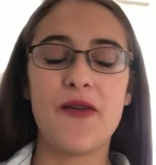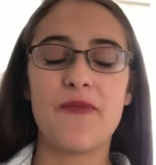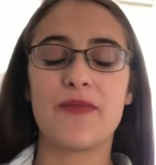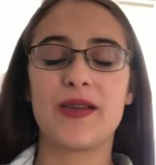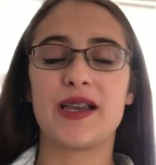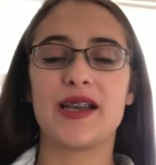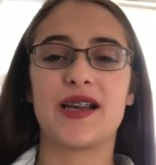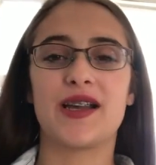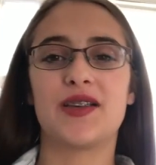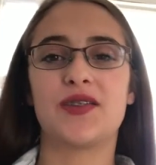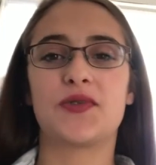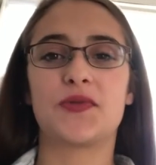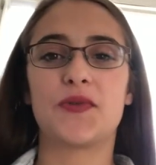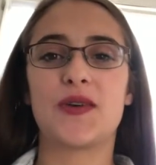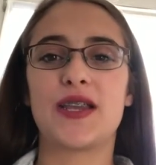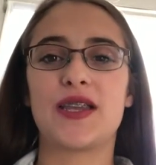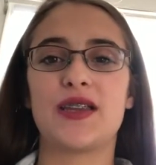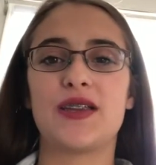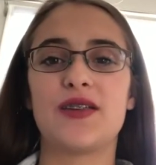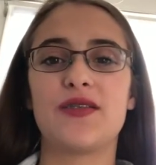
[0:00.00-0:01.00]
because
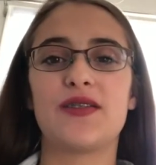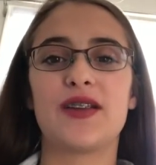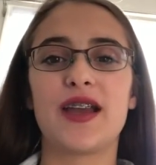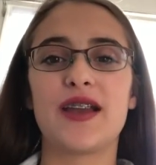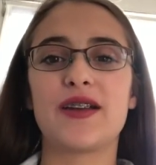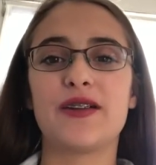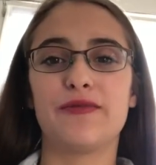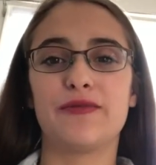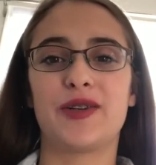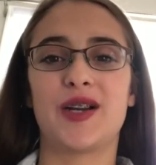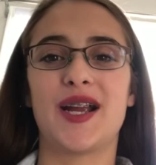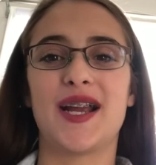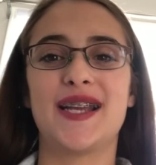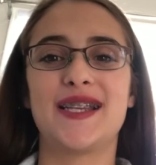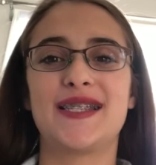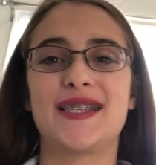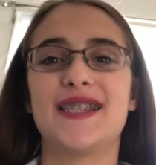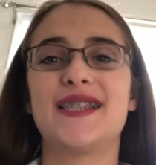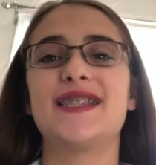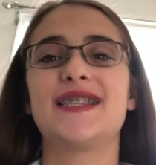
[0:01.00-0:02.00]
when you get your
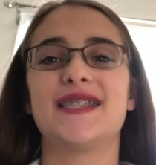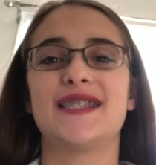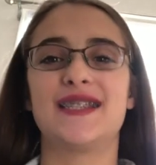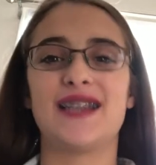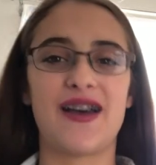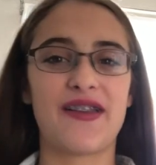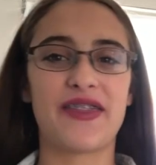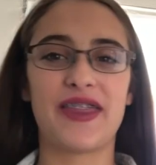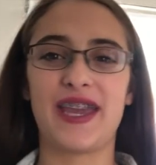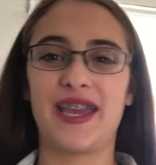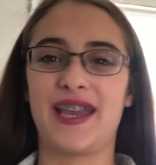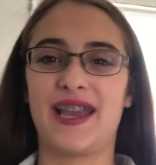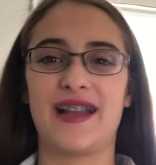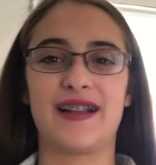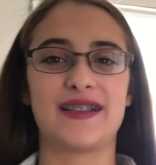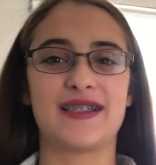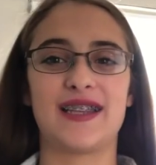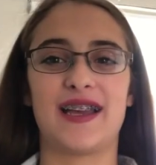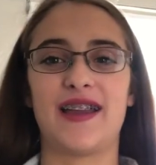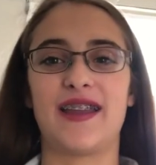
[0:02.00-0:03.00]
brace, it's nothing
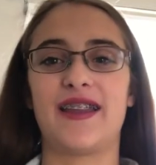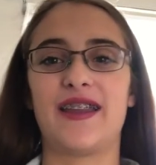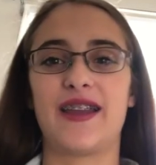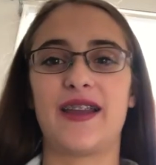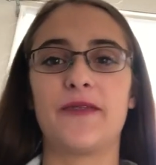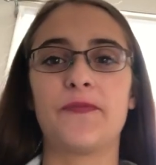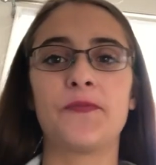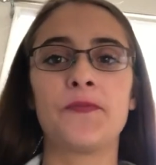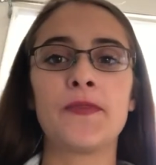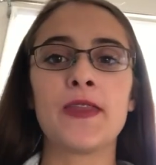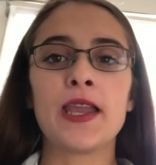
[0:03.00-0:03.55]
exciting.